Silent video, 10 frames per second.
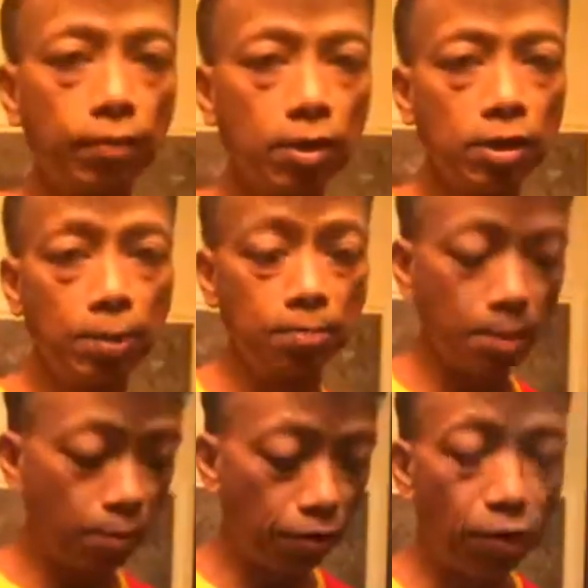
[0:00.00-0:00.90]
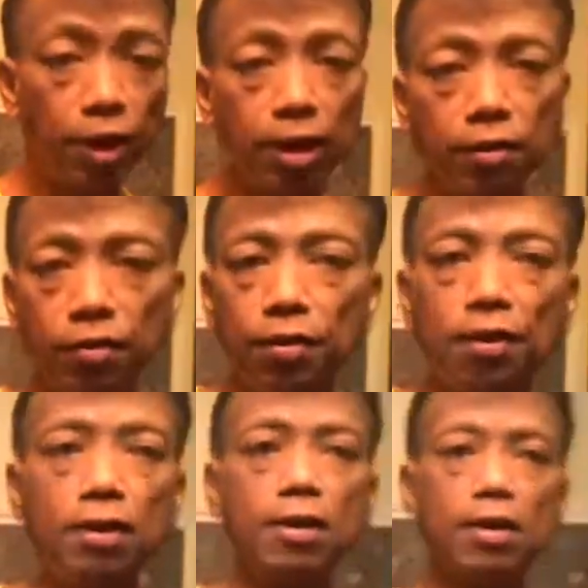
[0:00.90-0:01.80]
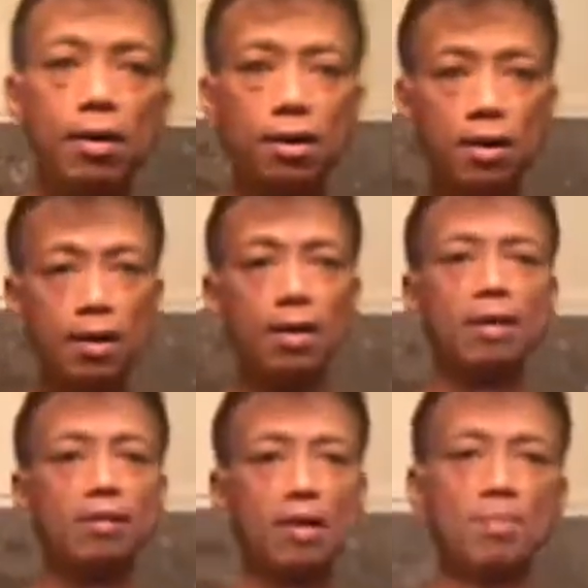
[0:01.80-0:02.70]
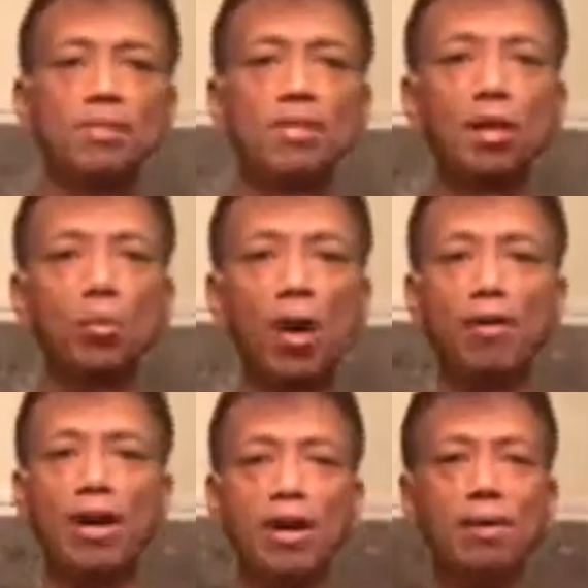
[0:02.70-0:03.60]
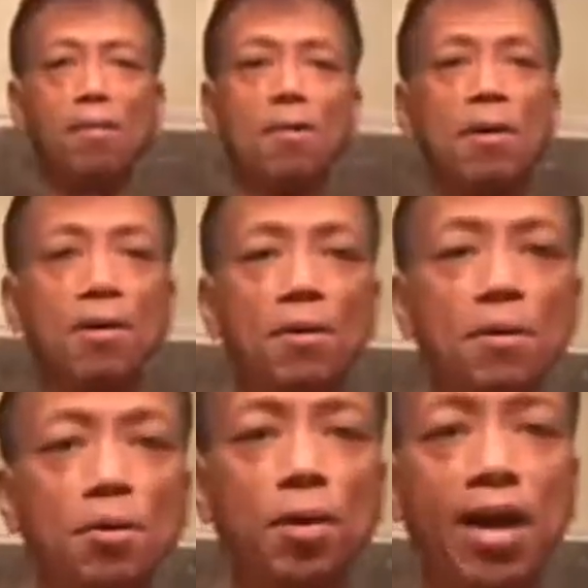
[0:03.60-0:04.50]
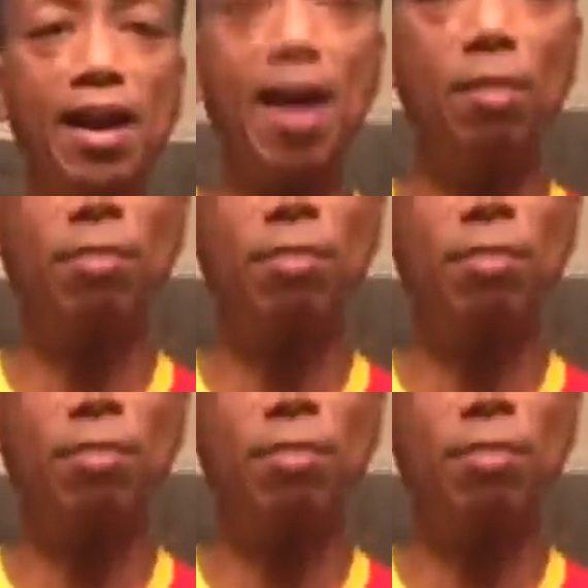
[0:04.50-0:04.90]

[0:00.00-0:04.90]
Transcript: September 30th, I'm still wearing right now.